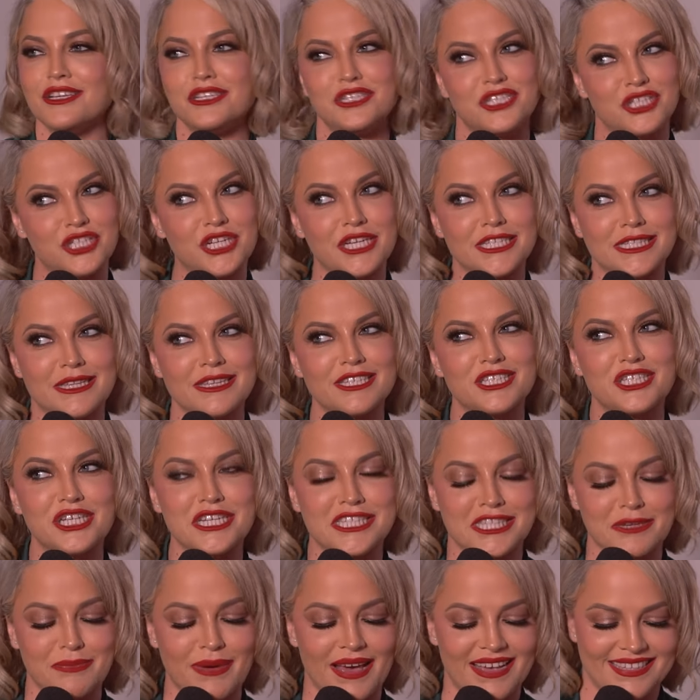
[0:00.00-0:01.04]
She's
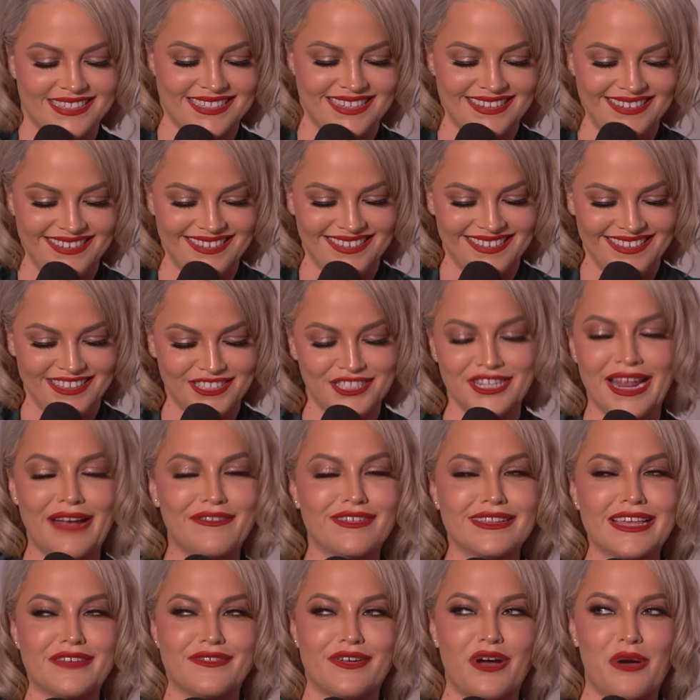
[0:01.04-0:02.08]
she's the best.
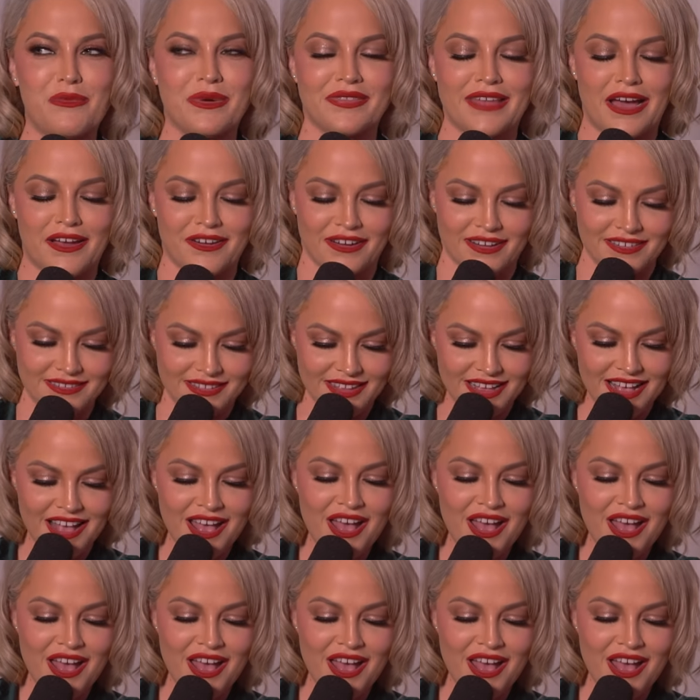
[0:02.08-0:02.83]
Never leave a home without her.